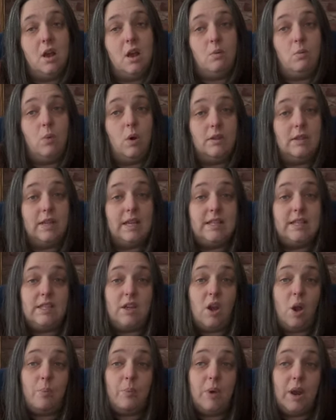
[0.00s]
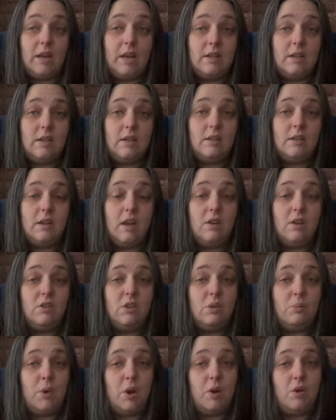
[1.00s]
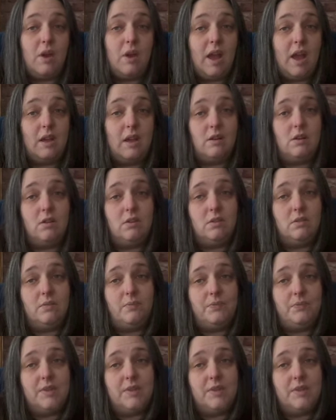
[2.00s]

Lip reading: One lady got pregnant, another broke her ankle.